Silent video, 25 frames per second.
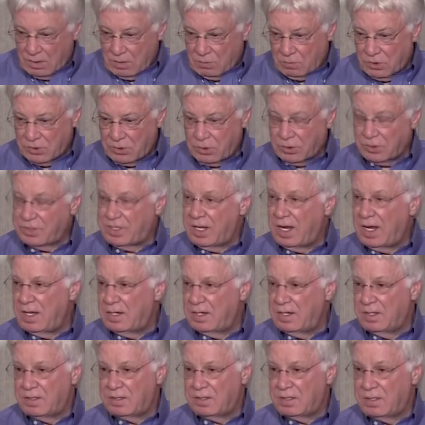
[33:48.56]
What you're
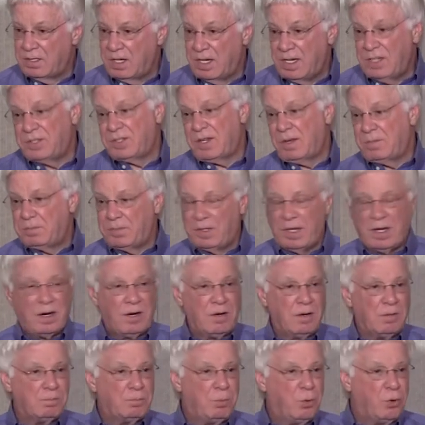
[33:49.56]
saying is, He's up
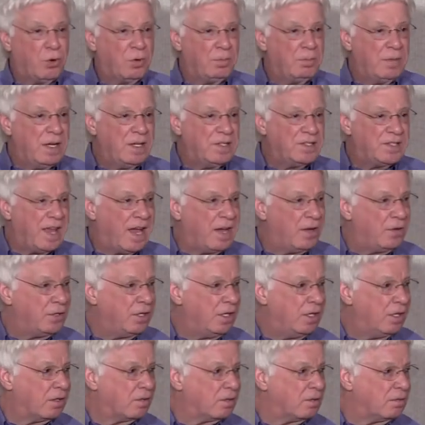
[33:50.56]
there and poor me's down
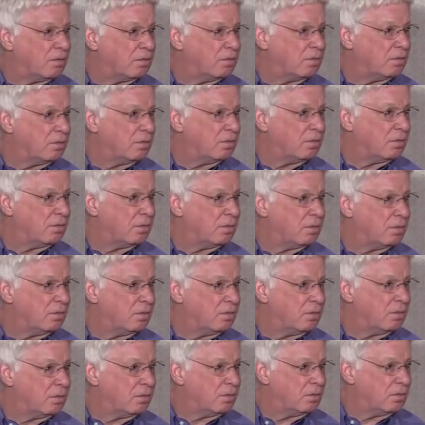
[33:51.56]
here.
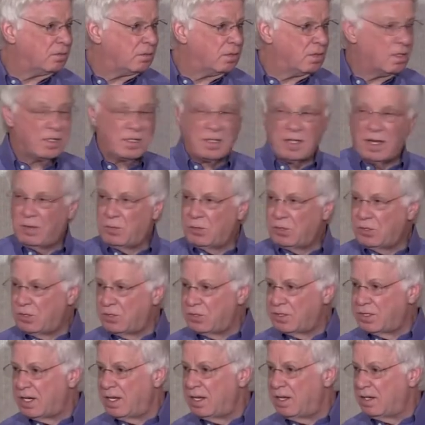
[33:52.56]
Isn't that what you're
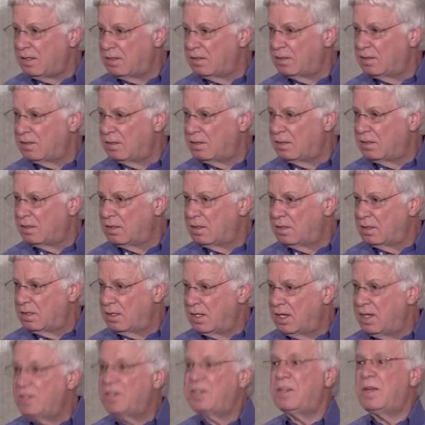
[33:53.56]
saying?
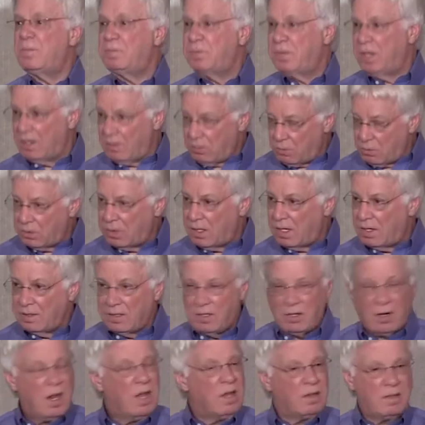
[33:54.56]
He's up there and we're down
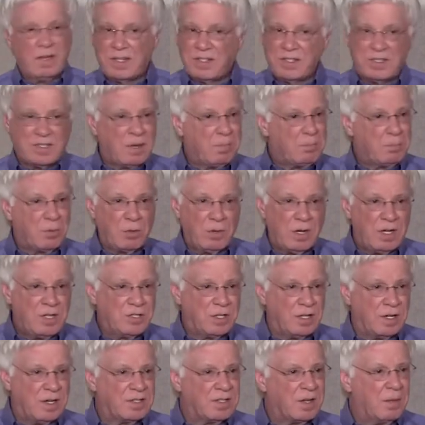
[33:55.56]
here. That's
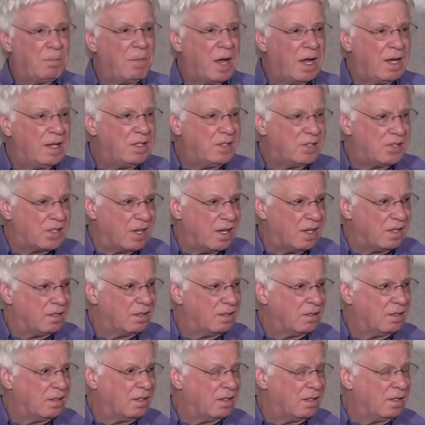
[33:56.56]
separation, it's a mindset.
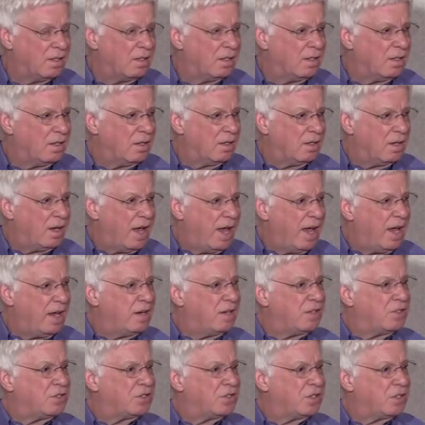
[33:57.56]
And
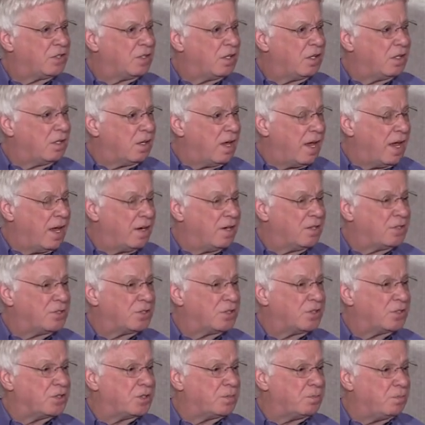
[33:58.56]
it's, and it's
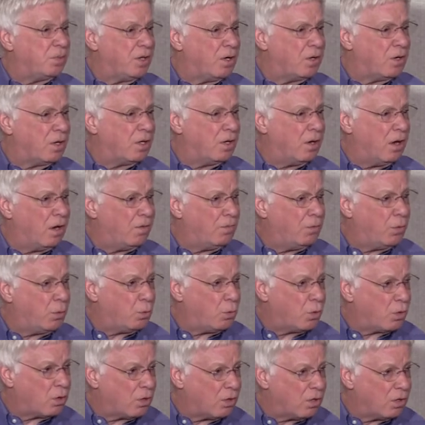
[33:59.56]
the spirit of the
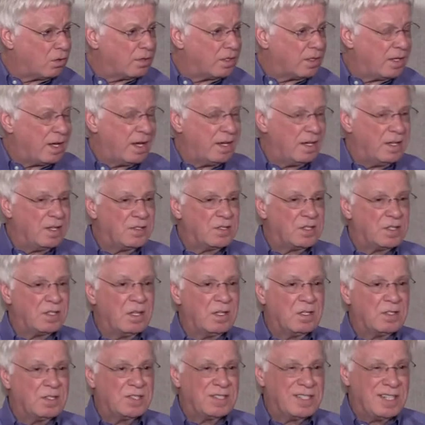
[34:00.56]
world, and it's
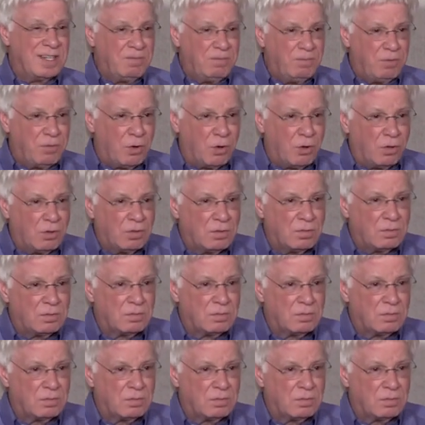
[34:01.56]
sinful.